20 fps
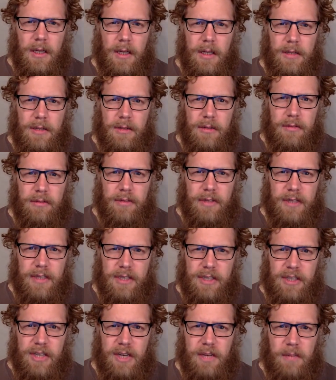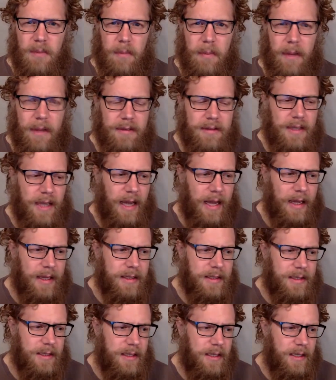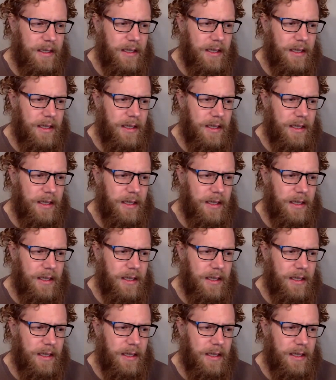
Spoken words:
and so feeling shame about that.